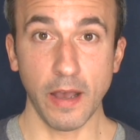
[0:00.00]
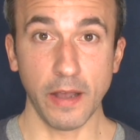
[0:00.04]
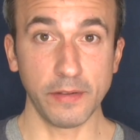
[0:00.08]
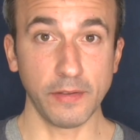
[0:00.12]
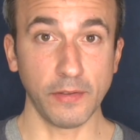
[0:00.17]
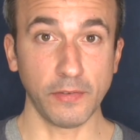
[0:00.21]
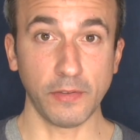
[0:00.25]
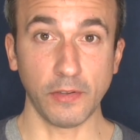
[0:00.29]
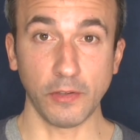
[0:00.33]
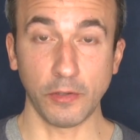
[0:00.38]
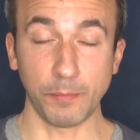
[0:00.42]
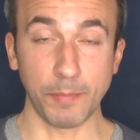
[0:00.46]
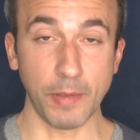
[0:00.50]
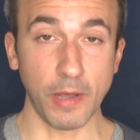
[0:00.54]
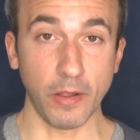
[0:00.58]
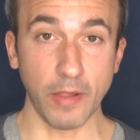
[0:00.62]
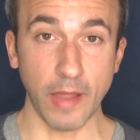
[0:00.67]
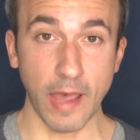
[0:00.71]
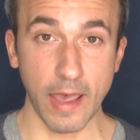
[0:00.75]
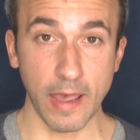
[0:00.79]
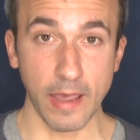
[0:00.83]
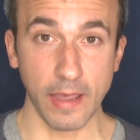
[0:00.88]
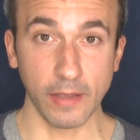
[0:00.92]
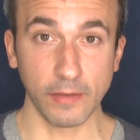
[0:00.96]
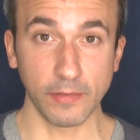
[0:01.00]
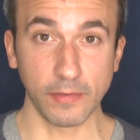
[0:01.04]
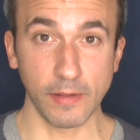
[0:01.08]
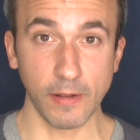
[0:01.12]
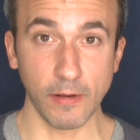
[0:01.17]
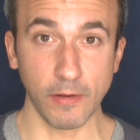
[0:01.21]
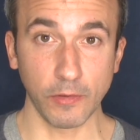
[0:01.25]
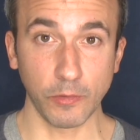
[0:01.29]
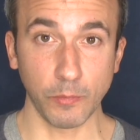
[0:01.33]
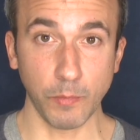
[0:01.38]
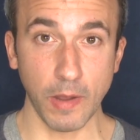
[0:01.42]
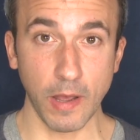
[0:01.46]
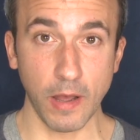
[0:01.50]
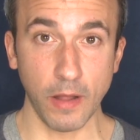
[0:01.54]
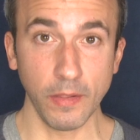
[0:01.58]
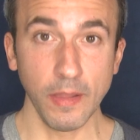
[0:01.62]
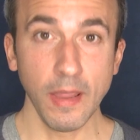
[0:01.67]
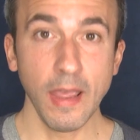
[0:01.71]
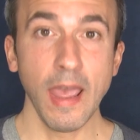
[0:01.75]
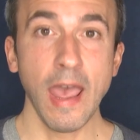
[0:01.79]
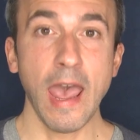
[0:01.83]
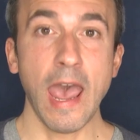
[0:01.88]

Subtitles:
just to spell Hicks there as well.